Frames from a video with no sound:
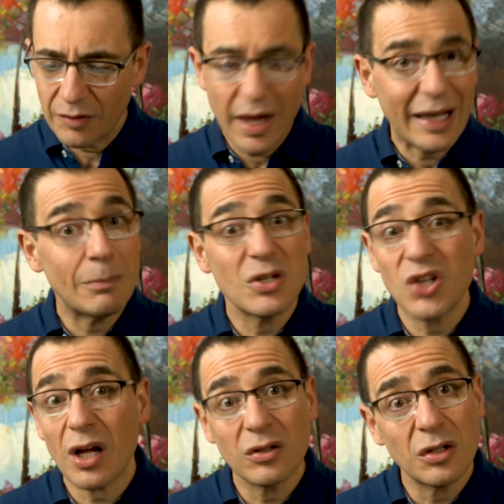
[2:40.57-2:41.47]
And that can be
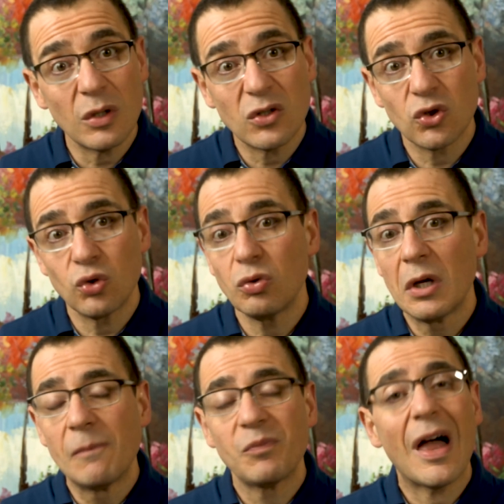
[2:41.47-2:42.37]
secondary to
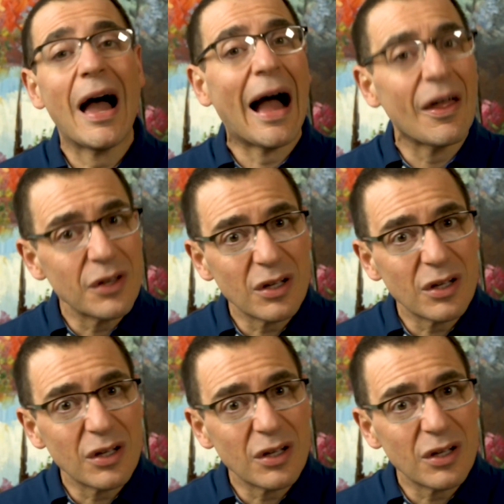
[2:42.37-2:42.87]
other